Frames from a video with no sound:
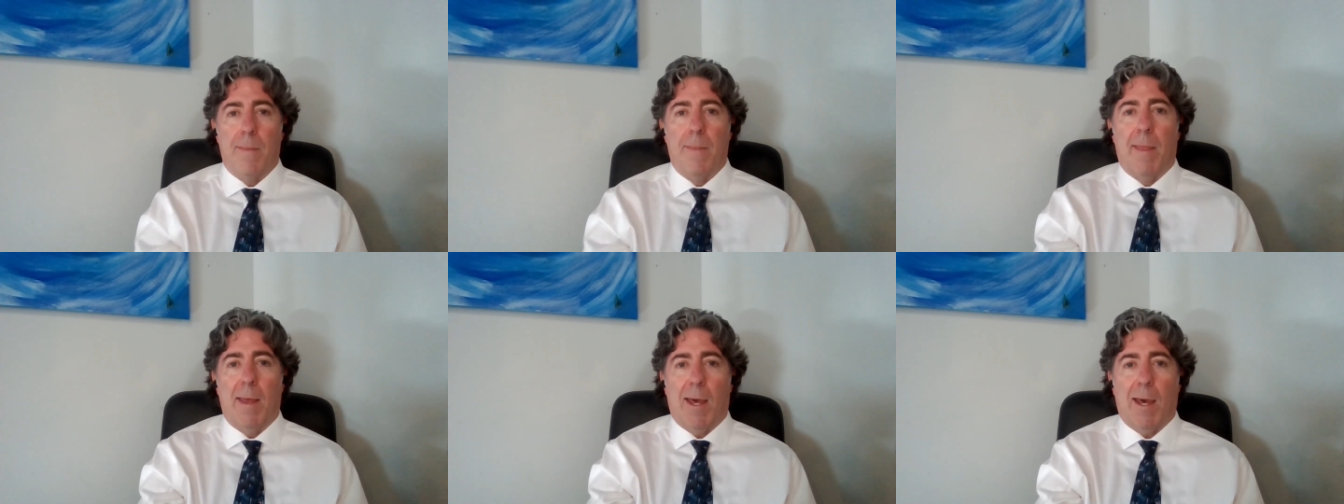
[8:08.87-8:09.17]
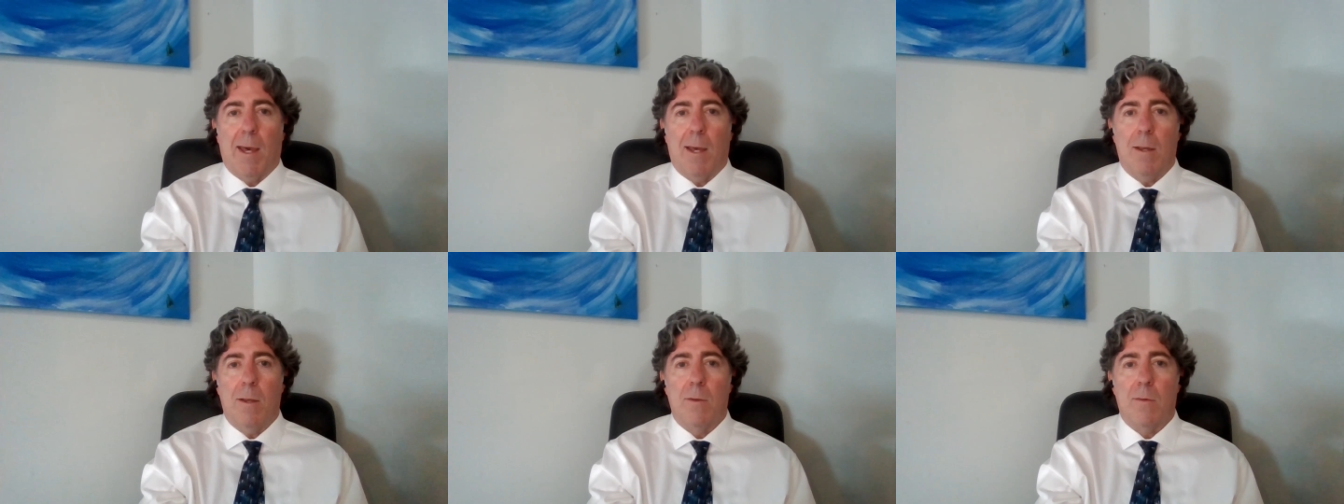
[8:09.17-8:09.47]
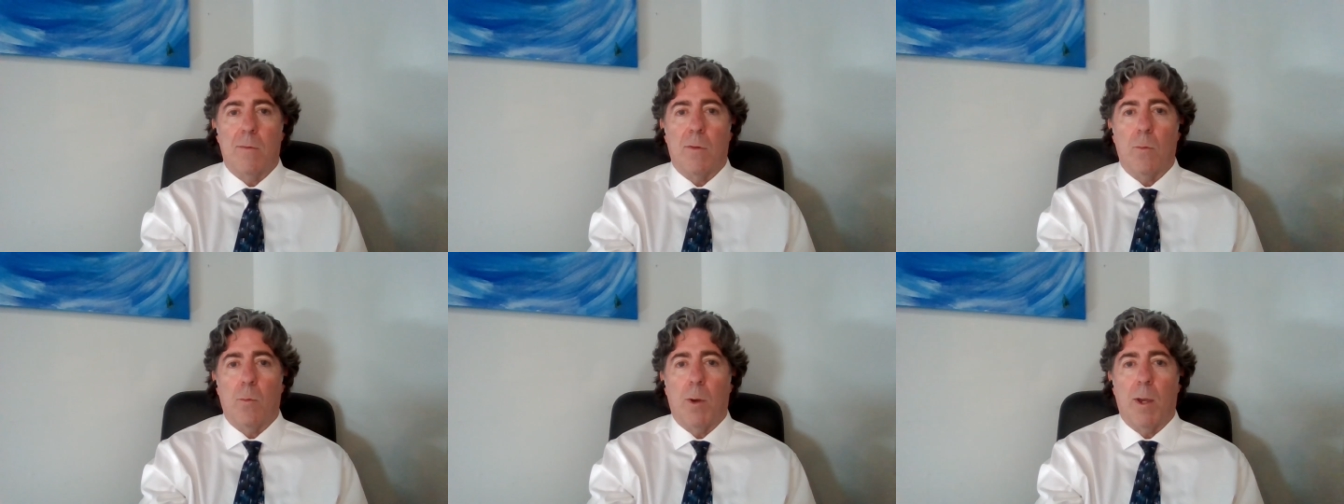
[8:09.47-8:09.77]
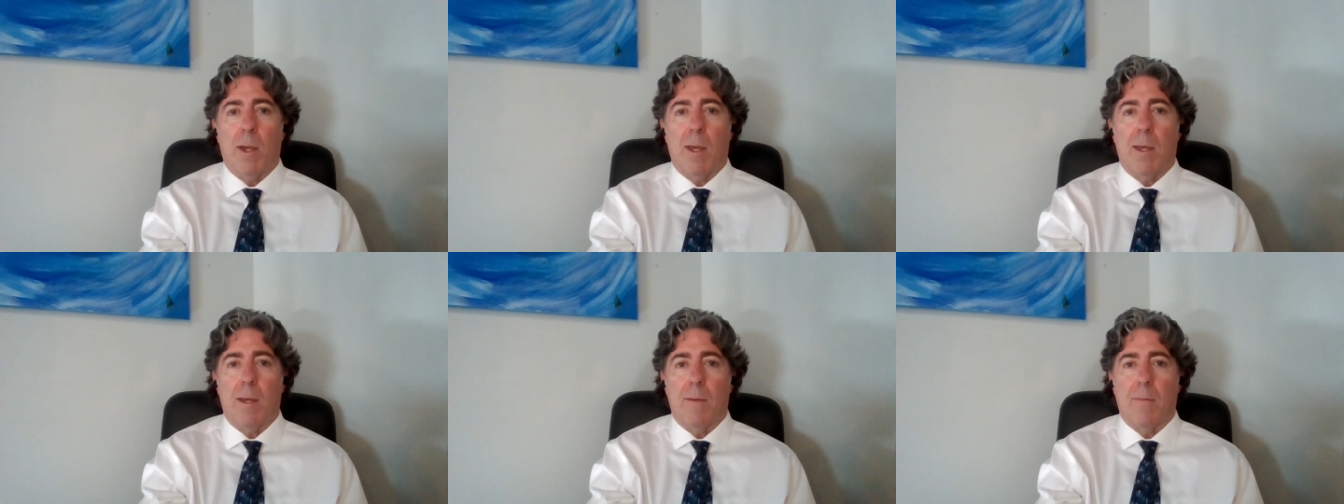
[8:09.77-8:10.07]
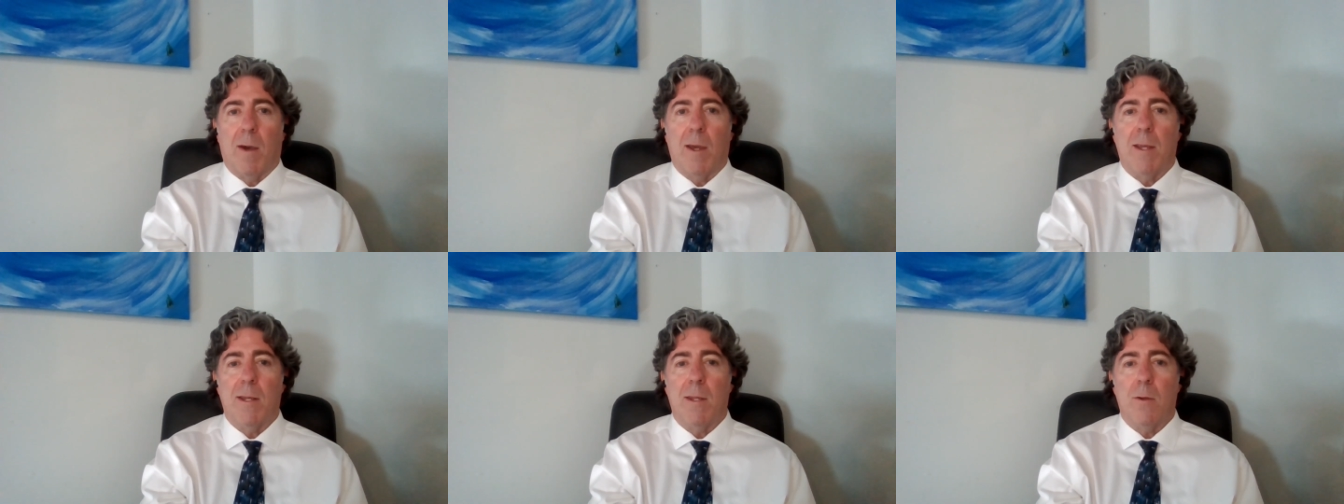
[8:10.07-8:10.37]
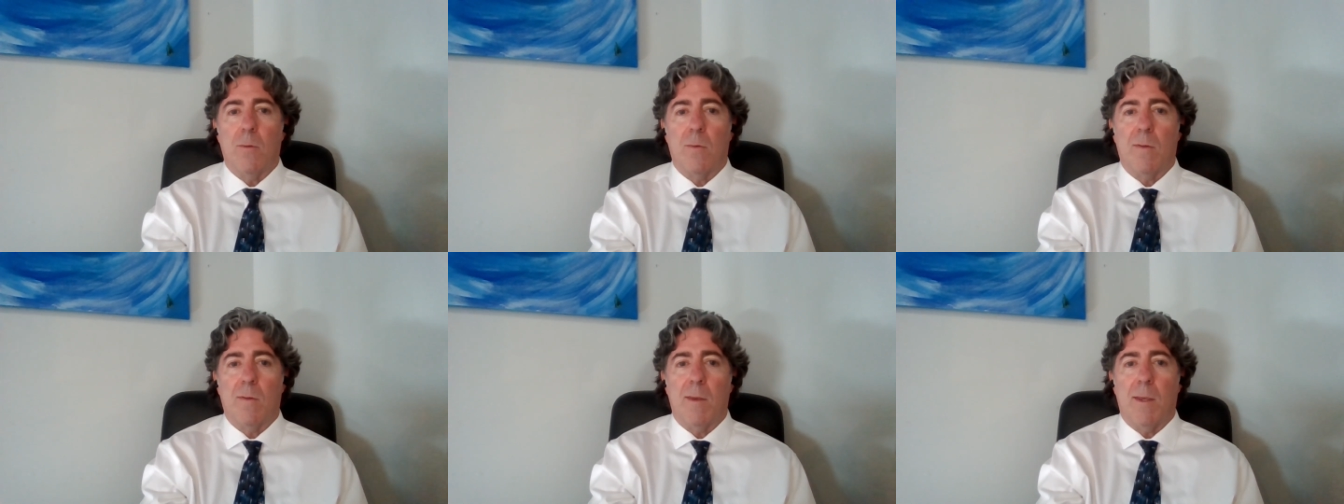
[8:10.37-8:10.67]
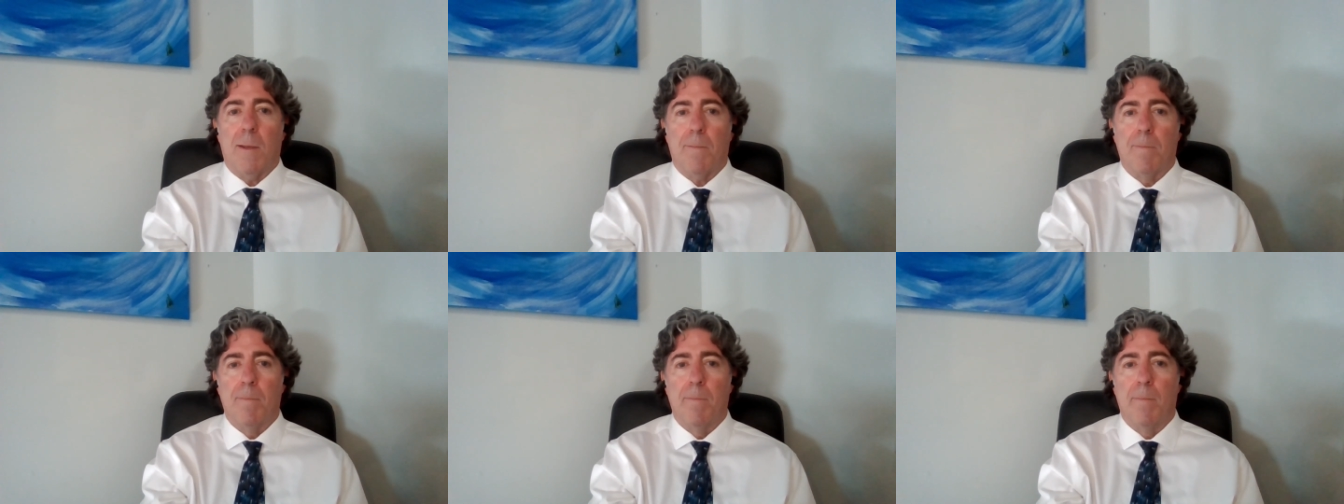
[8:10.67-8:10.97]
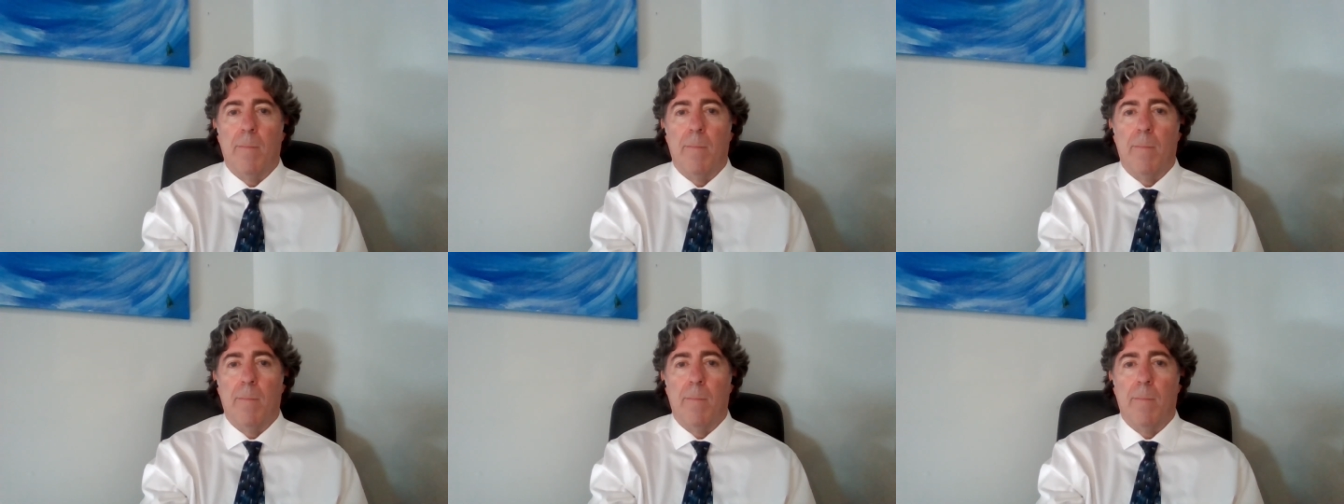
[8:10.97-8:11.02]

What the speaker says: That is the way of IDOC.